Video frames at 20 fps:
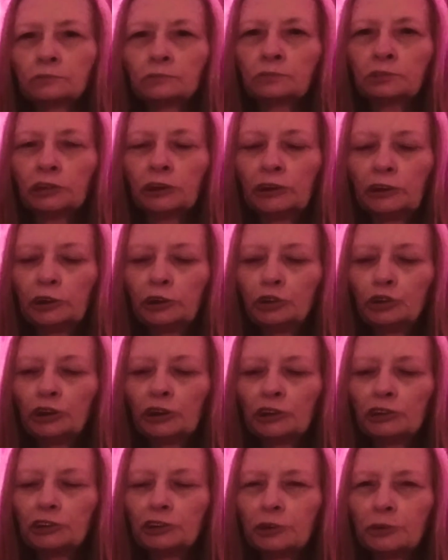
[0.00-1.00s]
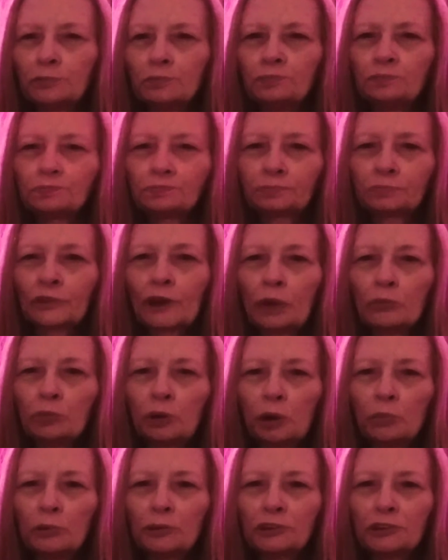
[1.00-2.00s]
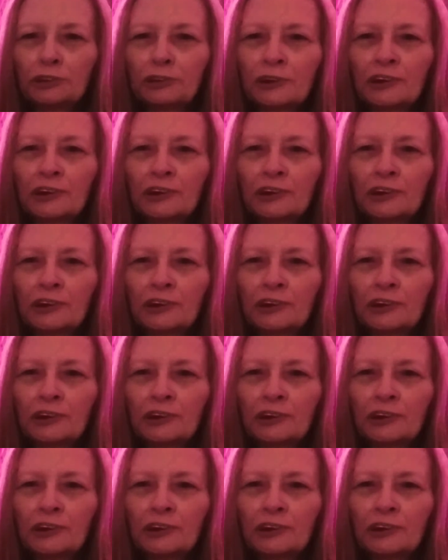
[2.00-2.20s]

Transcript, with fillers: Linda Grace did. I promise.